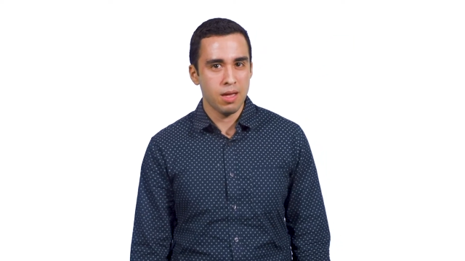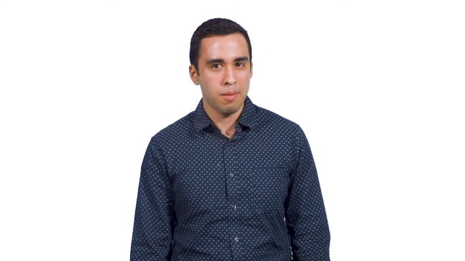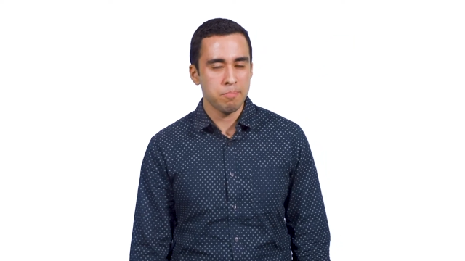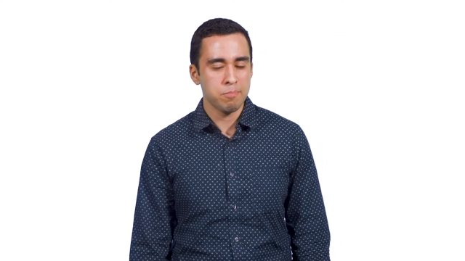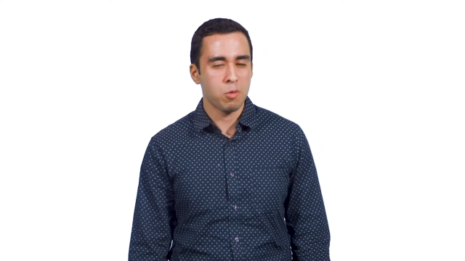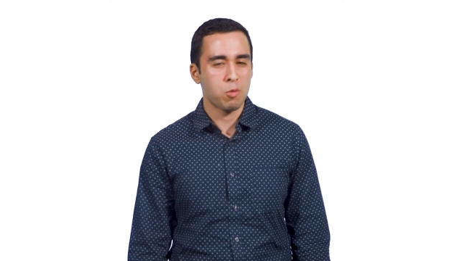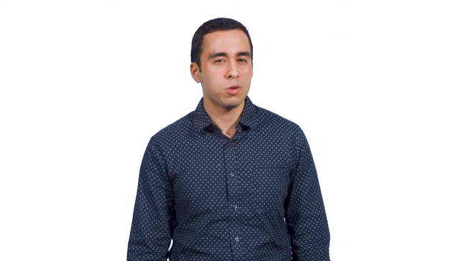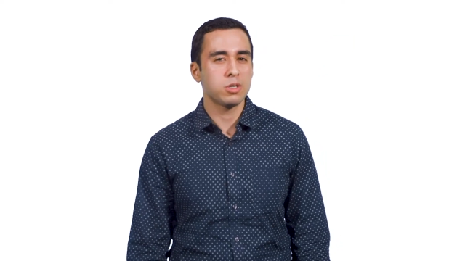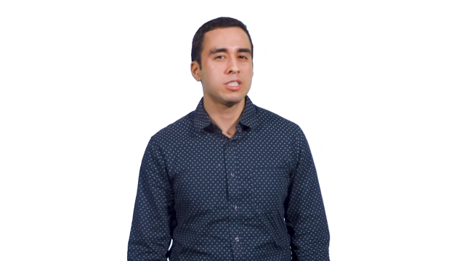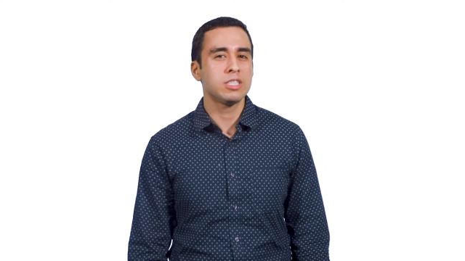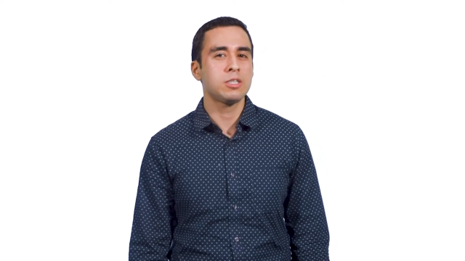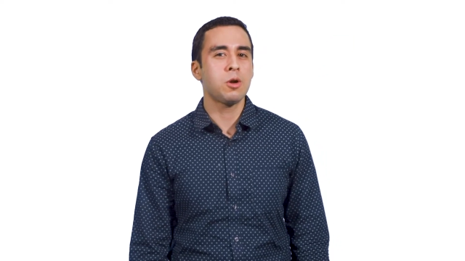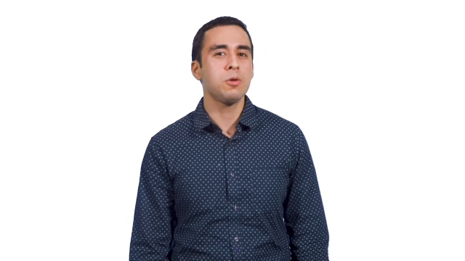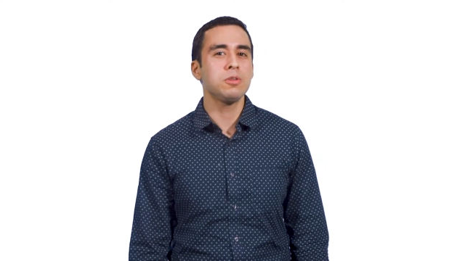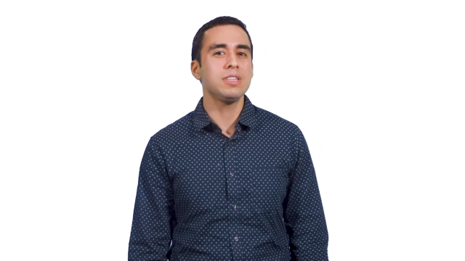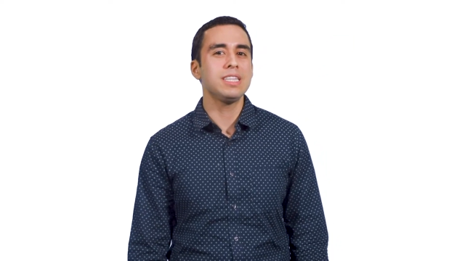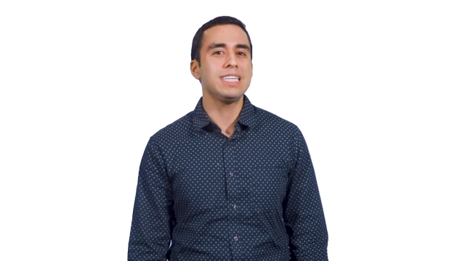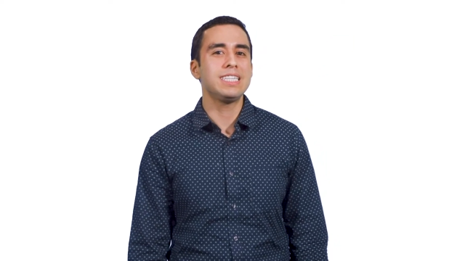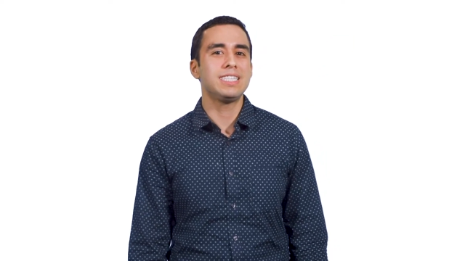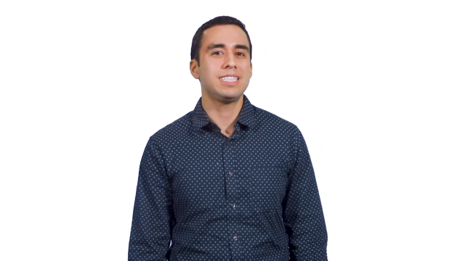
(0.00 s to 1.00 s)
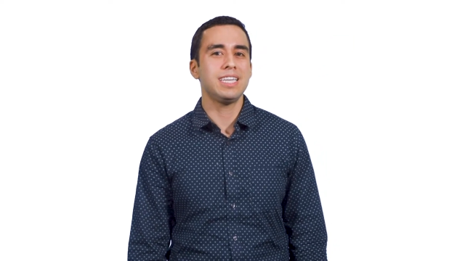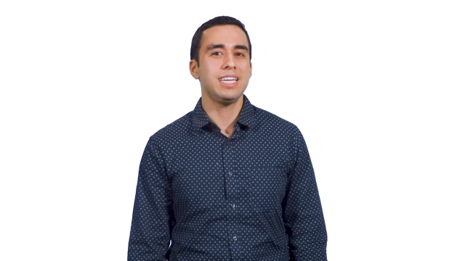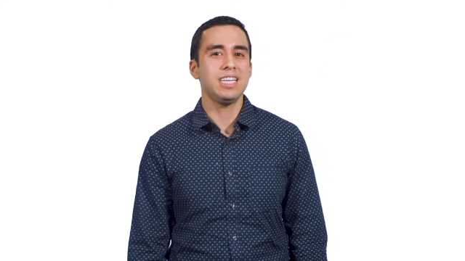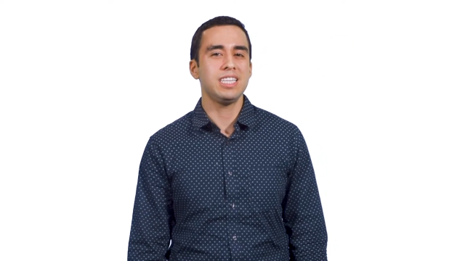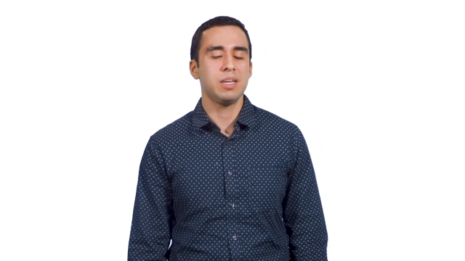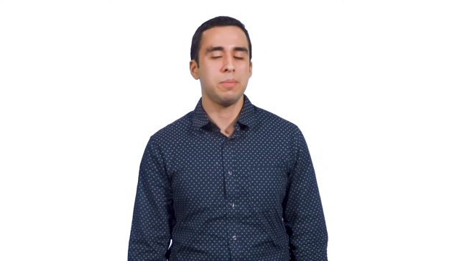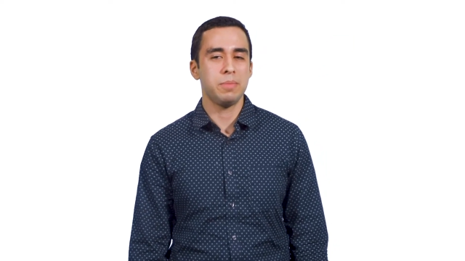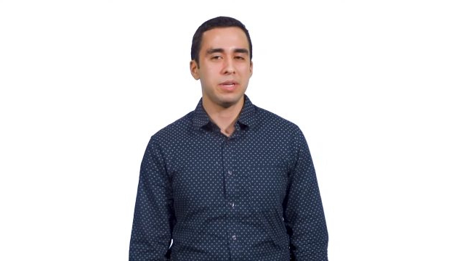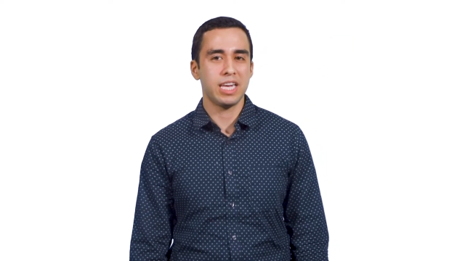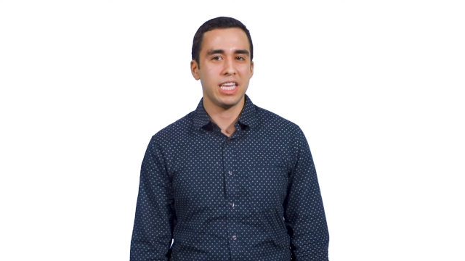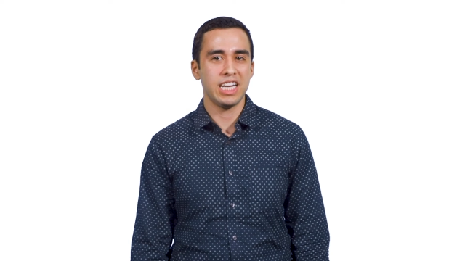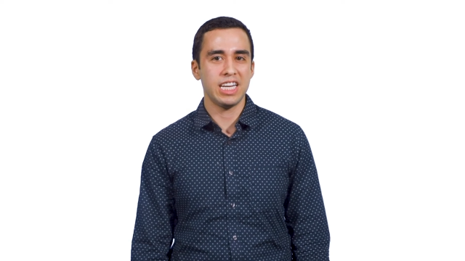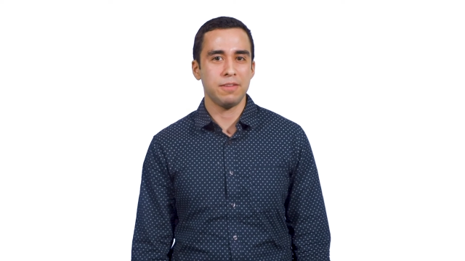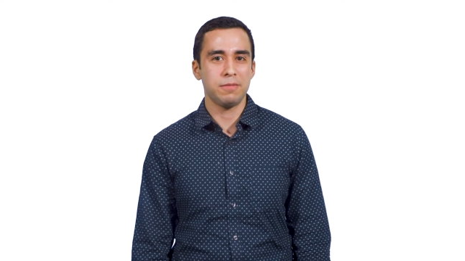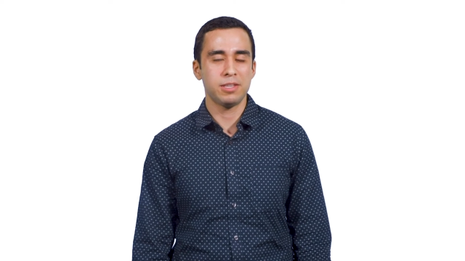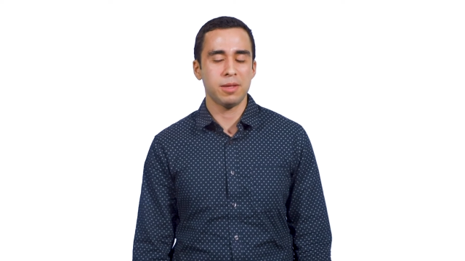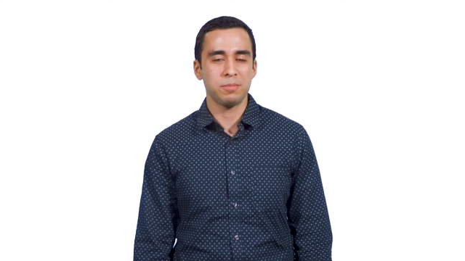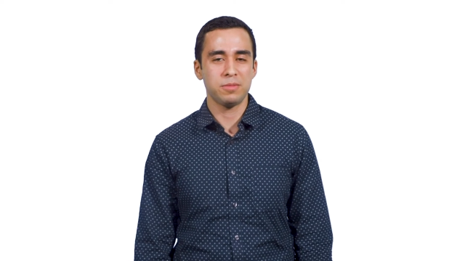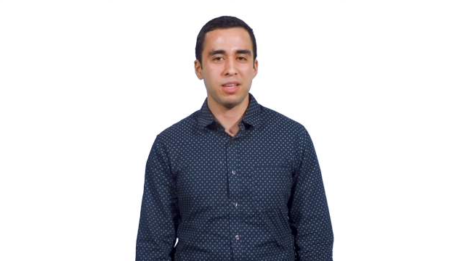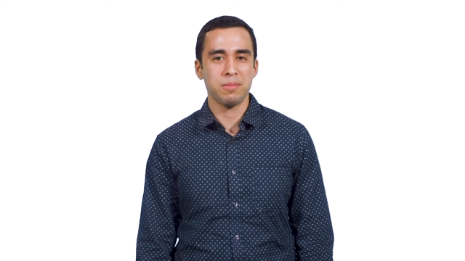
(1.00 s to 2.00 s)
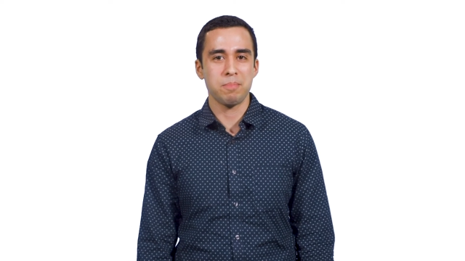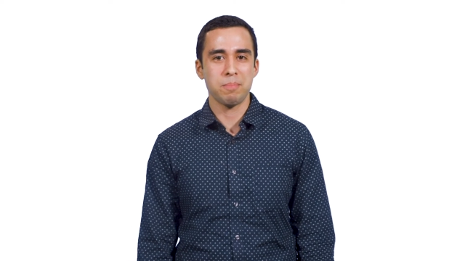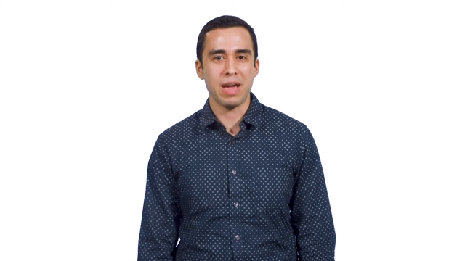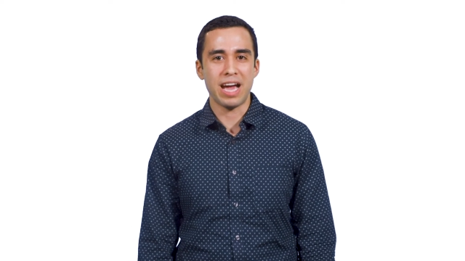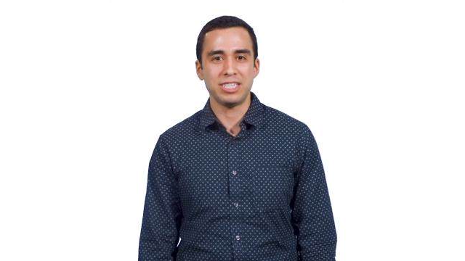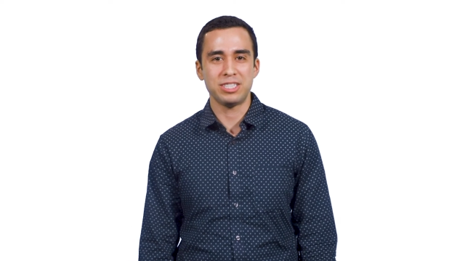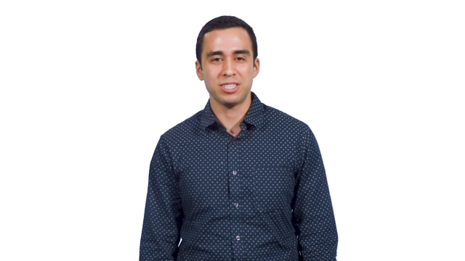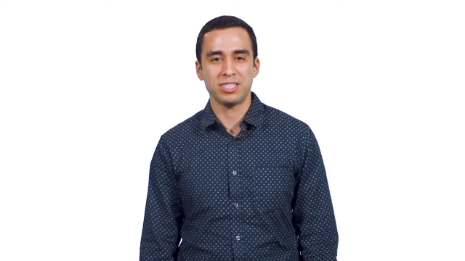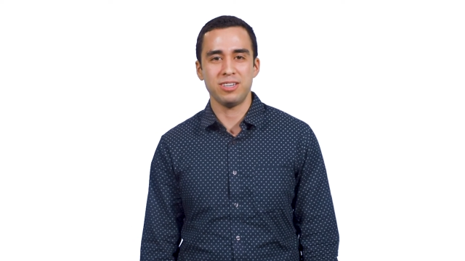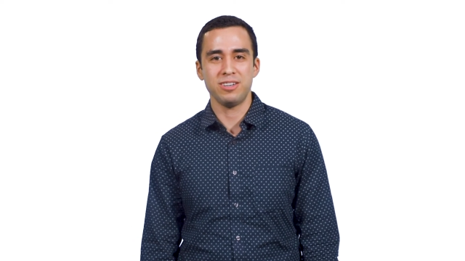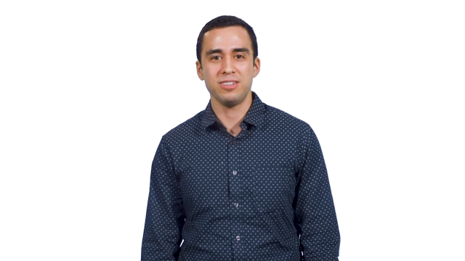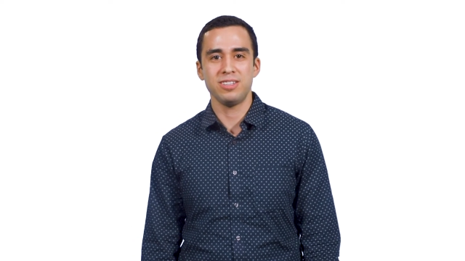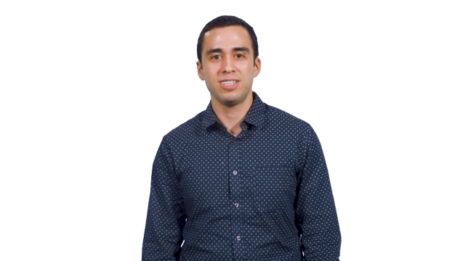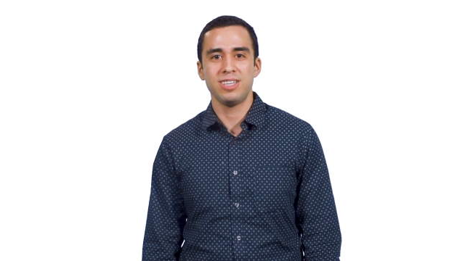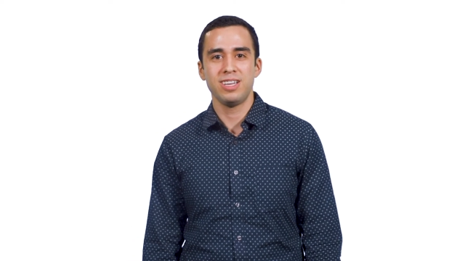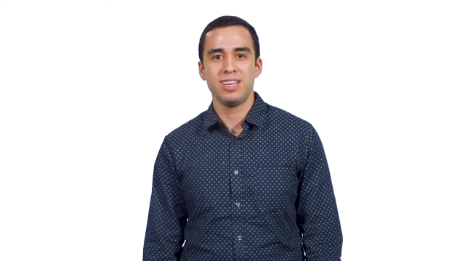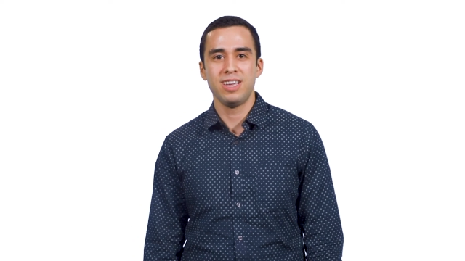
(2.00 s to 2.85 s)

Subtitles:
but we're certainly seeing the beginning of something magical.